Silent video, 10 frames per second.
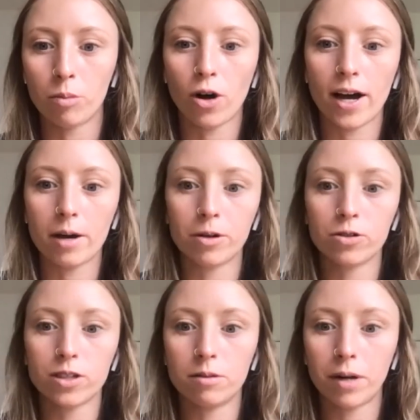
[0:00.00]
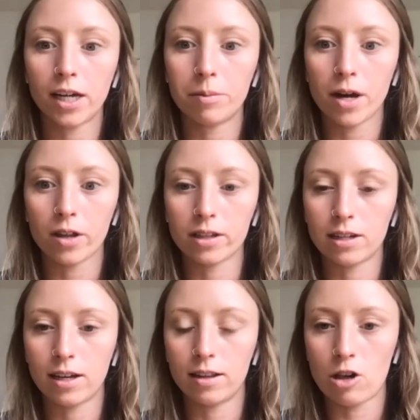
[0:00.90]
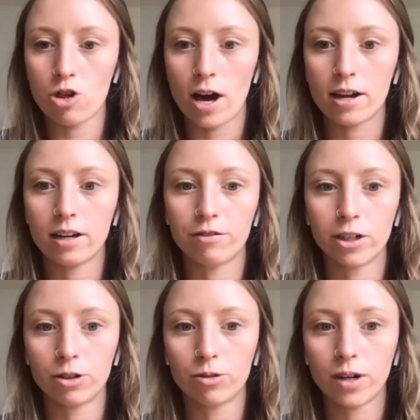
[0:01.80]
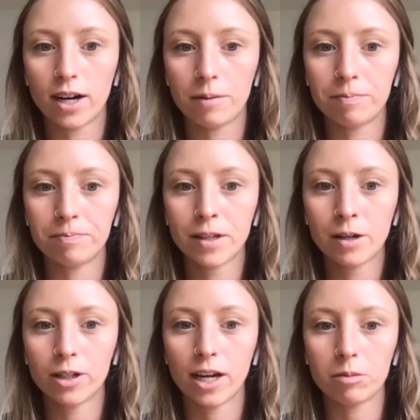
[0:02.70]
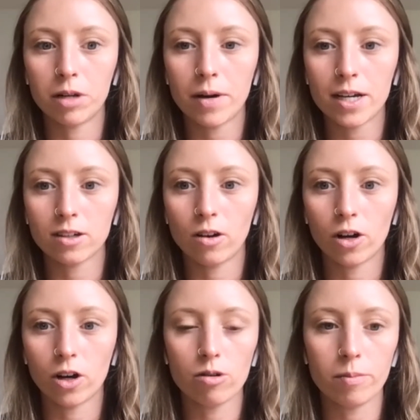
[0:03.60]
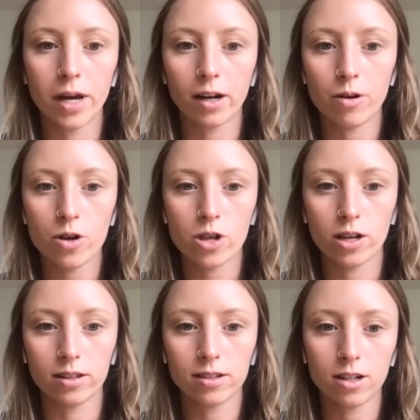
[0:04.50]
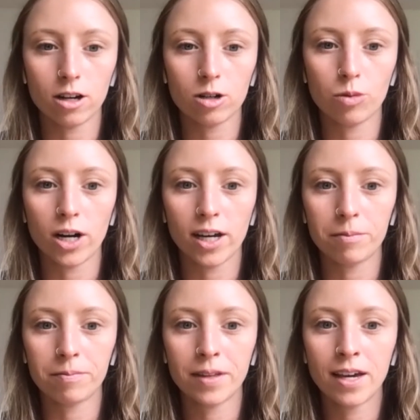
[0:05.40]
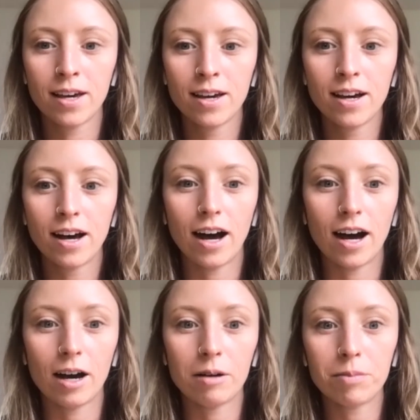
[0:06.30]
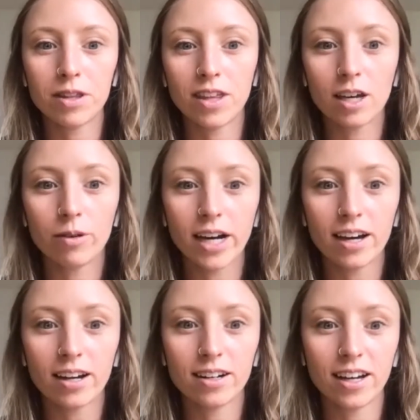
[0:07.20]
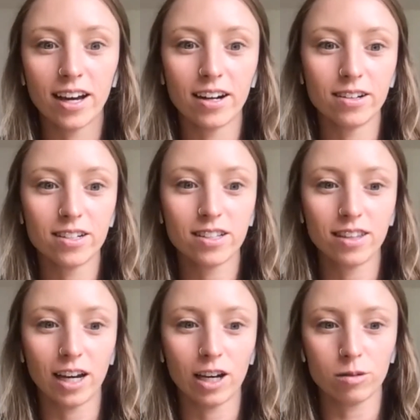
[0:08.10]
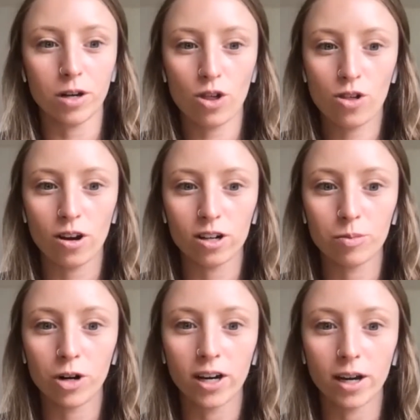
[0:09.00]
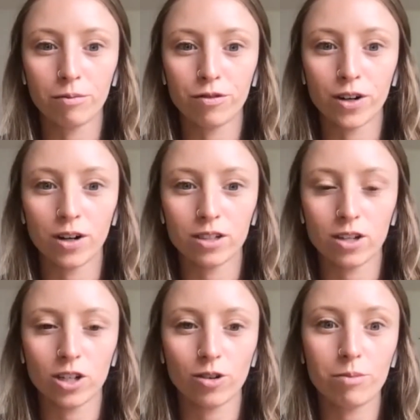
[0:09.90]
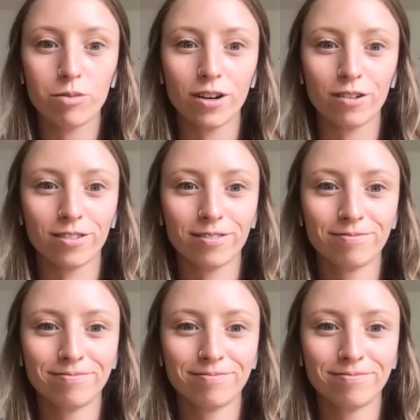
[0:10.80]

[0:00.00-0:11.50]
Mariah posted my email in the chat if you would like me to pass along your remaining questions to Dr. Brautigam. But thank you again, and thank you so much, Dr. Brautigam, for such a great brief.